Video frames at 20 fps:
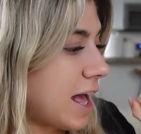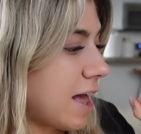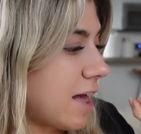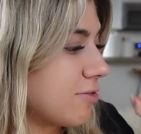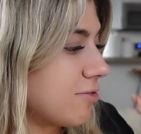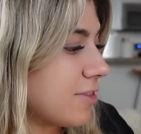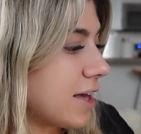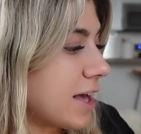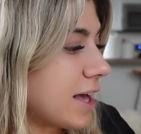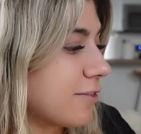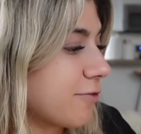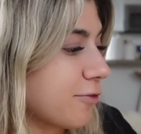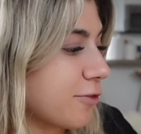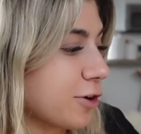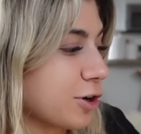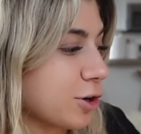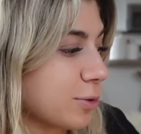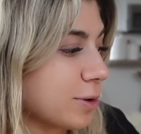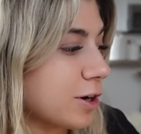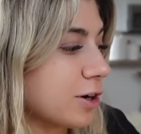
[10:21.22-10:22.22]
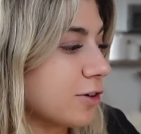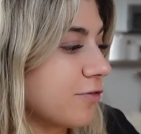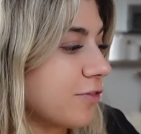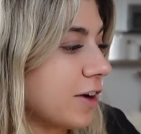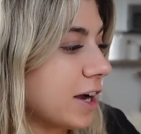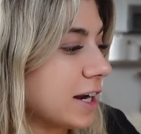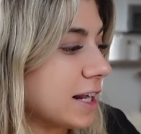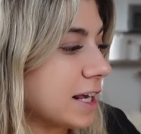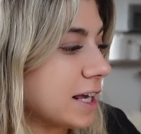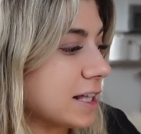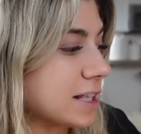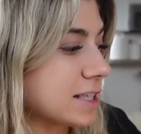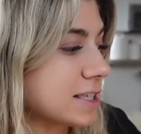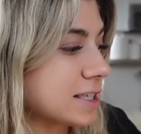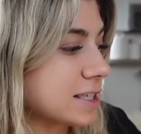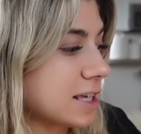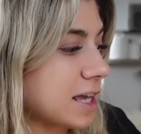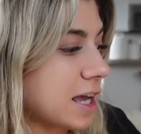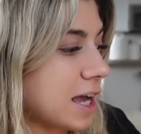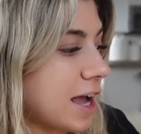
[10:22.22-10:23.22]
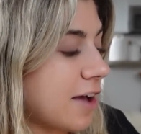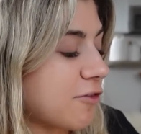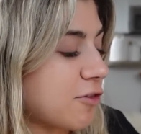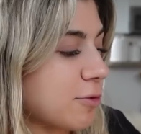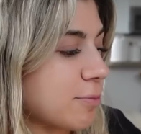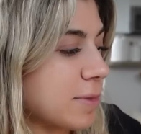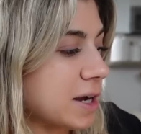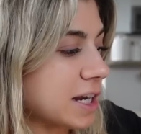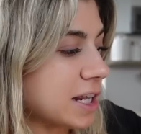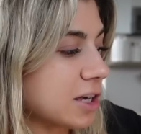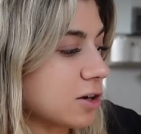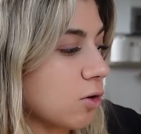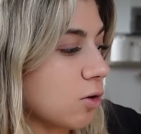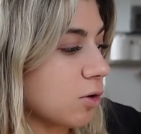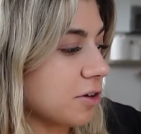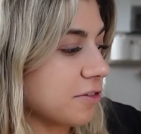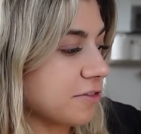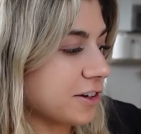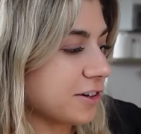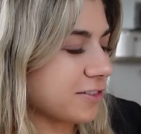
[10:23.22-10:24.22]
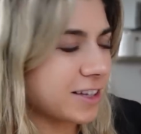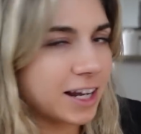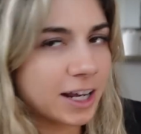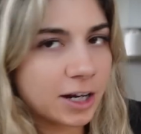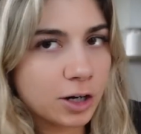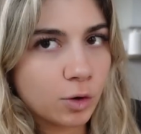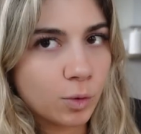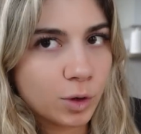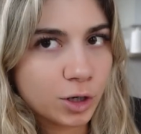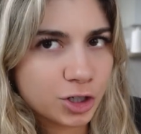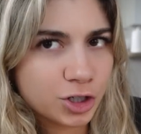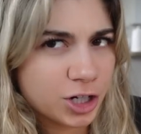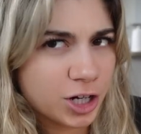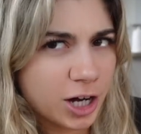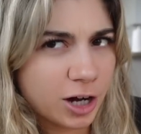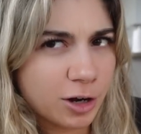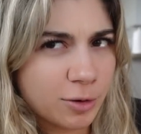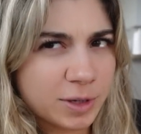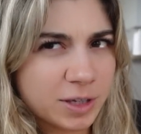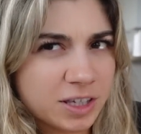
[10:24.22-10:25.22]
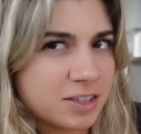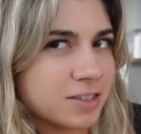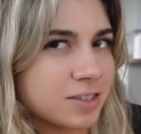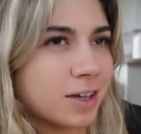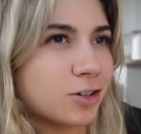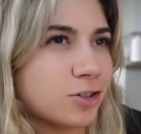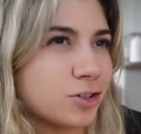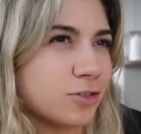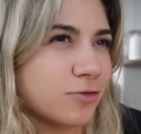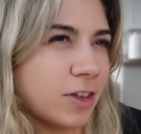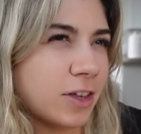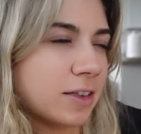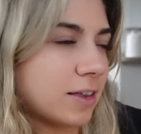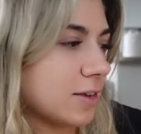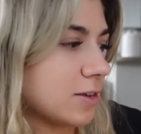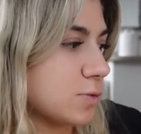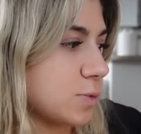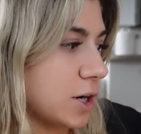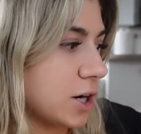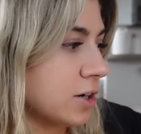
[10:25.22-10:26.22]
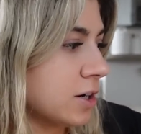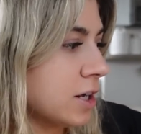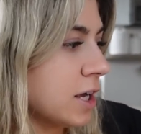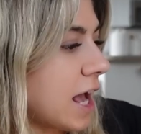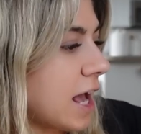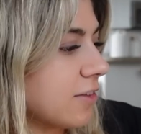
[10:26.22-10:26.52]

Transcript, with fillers: And then for career and finance, I have a money goal in there that I don't want to share because I just think that's weird.